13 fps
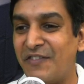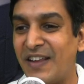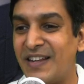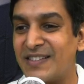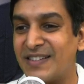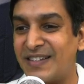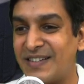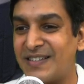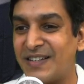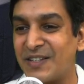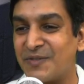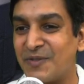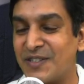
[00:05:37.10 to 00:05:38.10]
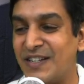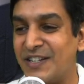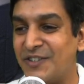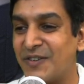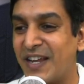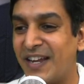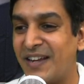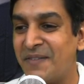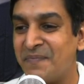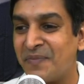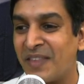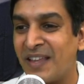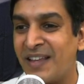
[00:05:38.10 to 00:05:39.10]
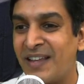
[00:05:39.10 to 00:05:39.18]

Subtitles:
in various cities. And this was in UK.